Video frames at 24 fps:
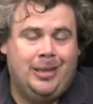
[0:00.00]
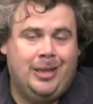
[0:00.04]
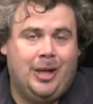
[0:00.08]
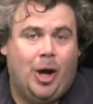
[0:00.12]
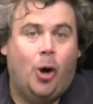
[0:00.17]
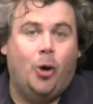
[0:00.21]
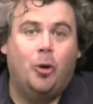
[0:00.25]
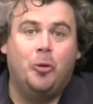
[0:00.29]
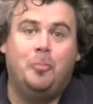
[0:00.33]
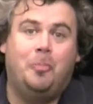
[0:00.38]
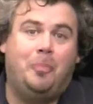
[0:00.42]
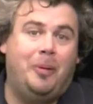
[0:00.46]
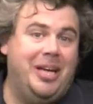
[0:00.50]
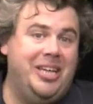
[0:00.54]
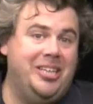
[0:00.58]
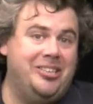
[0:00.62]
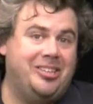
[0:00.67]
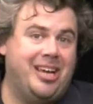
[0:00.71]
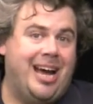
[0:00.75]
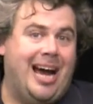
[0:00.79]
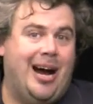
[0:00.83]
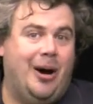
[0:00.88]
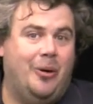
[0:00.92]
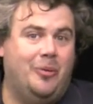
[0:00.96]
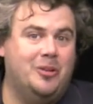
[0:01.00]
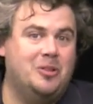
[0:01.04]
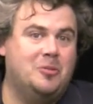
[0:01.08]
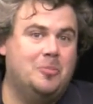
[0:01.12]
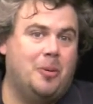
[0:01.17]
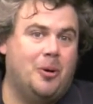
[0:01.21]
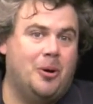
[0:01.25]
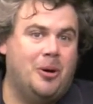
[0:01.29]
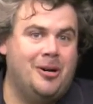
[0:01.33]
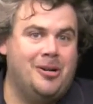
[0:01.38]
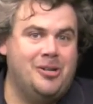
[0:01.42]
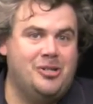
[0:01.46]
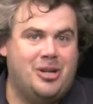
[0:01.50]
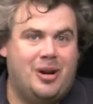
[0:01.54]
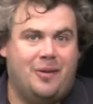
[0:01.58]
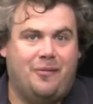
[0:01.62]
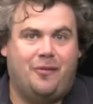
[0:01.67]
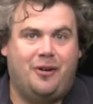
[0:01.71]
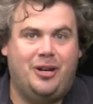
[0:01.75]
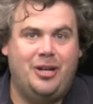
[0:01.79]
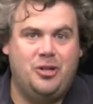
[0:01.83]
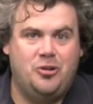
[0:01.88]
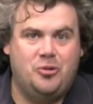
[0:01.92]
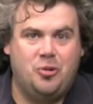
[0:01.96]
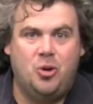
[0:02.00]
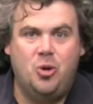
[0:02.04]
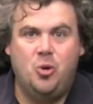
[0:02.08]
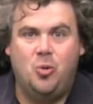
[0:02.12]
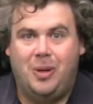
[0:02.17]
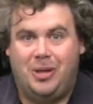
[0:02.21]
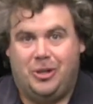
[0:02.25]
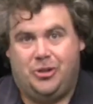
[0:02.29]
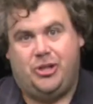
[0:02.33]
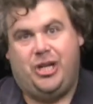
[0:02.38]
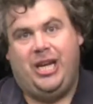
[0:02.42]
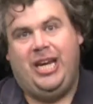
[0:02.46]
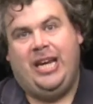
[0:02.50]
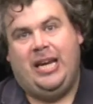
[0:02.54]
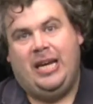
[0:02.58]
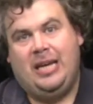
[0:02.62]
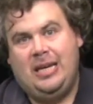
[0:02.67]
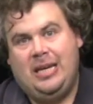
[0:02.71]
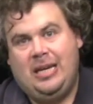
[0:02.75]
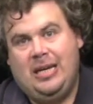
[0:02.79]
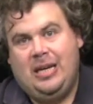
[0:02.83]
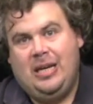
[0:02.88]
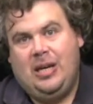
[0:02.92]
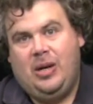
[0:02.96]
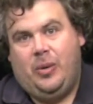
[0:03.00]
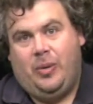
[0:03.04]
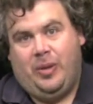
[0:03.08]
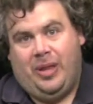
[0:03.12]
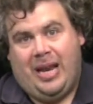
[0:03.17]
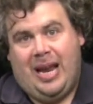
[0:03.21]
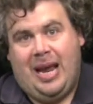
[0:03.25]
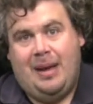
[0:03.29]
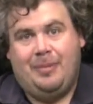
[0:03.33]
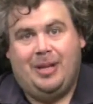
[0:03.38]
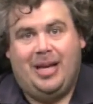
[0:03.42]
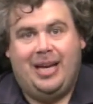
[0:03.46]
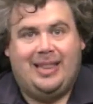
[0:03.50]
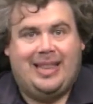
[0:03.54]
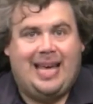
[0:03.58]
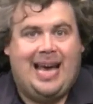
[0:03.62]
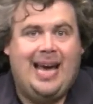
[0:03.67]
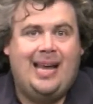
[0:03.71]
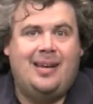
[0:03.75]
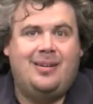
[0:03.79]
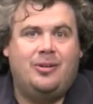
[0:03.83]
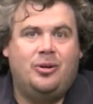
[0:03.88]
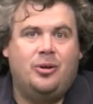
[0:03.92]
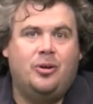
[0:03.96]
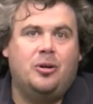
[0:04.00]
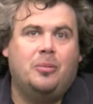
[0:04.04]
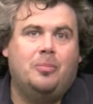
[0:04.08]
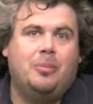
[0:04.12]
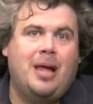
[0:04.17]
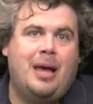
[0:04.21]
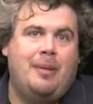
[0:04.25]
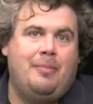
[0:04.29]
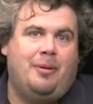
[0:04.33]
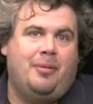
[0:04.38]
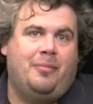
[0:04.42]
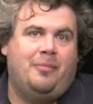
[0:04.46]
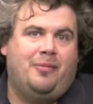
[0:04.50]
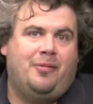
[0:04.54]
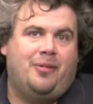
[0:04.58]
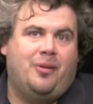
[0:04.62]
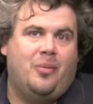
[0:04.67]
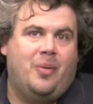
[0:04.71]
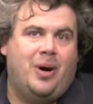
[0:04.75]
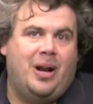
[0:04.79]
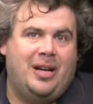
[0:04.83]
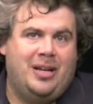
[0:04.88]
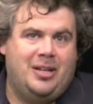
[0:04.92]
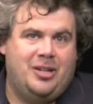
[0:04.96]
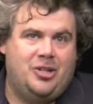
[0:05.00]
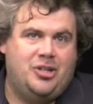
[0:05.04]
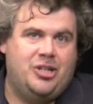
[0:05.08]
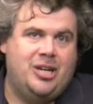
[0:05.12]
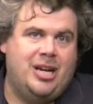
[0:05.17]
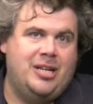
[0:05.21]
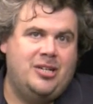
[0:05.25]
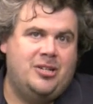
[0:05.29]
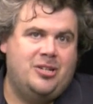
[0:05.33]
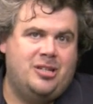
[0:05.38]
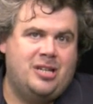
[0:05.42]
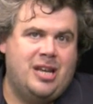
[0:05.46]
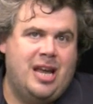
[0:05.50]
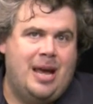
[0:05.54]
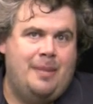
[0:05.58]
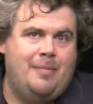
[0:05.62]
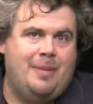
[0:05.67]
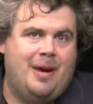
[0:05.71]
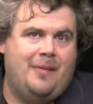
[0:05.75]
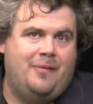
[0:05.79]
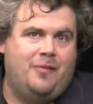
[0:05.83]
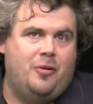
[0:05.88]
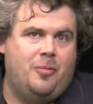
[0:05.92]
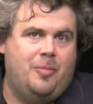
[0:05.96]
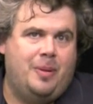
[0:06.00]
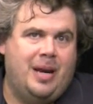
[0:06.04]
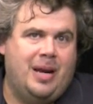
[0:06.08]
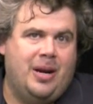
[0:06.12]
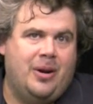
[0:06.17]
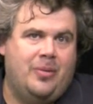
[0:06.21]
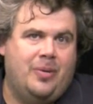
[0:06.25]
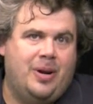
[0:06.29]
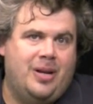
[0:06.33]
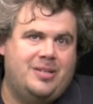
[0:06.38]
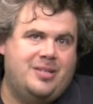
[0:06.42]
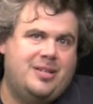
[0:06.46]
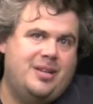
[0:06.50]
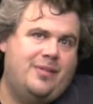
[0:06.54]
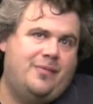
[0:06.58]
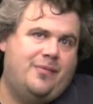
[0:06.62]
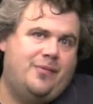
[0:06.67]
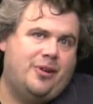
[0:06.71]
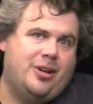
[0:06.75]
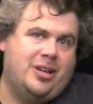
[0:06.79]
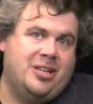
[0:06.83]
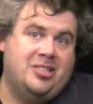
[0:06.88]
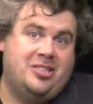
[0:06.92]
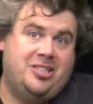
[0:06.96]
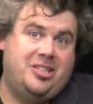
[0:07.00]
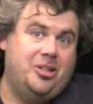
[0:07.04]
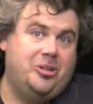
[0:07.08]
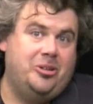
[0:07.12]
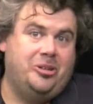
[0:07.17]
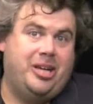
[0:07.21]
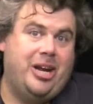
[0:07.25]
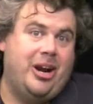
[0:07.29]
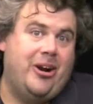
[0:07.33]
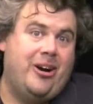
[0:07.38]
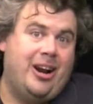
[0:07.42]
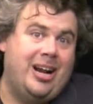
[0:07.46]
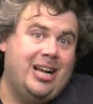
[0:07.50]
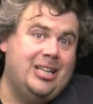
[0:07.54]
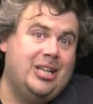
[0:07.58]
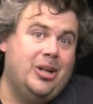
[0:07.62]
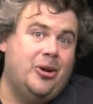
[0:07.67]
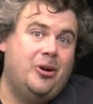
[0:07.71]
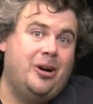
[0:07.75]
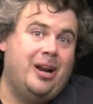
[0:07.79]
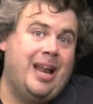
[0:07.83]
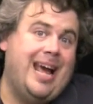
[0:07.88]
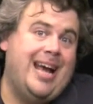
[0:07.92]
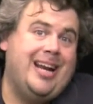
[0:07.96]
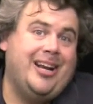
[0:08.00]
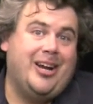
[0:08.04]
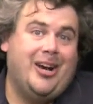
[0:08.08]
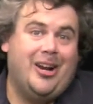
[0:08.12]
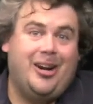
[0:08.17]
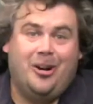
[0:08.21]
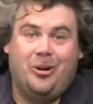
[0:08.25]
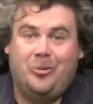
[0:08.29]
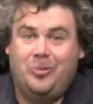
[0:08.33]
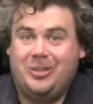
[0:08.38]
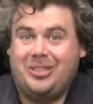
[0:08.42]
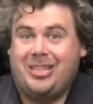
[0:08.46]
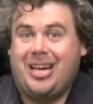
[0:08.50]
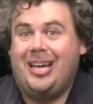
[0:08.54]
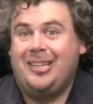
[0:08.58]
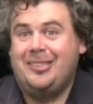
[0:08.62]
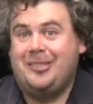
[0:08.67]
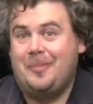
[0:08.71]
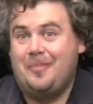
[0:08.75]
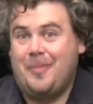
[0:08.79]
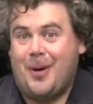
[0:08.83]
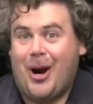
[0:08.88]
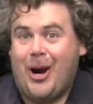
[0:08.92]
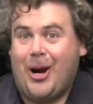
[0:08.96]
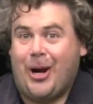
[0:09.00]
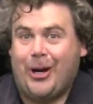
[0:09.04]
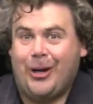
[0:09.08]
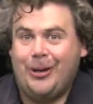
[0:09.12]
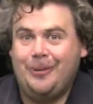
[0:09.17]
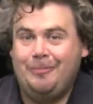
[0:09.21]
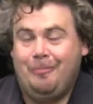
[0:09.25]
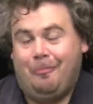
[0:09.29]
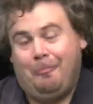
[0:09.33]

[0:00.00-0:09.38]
Old Bezow was born Jeffrey Drew Wilschke. With a name like that, who could blame him for wanting to change his name after being arrested for concealed carrying a loaded handgun in a Wisconsin park?